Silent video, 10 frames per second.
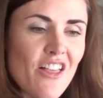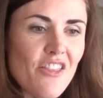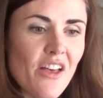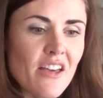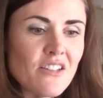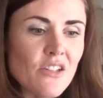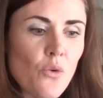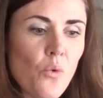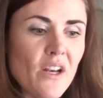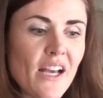that
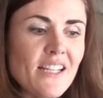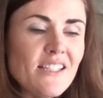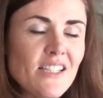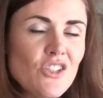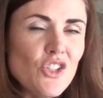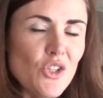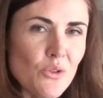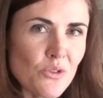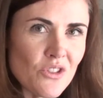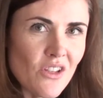when I did
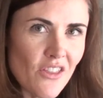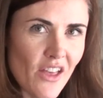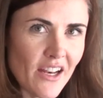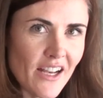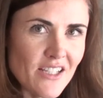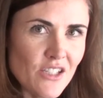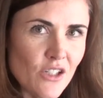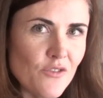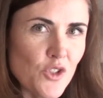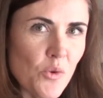use that
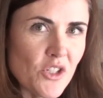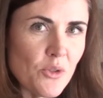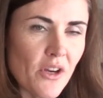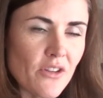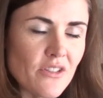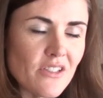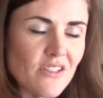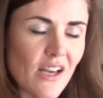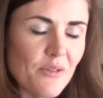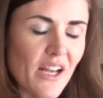idea of do unto others
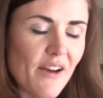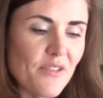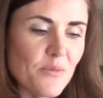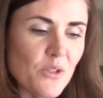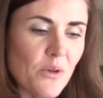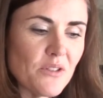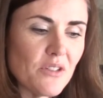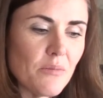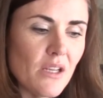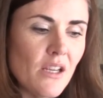as I would have them do
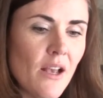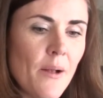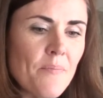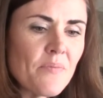unto me,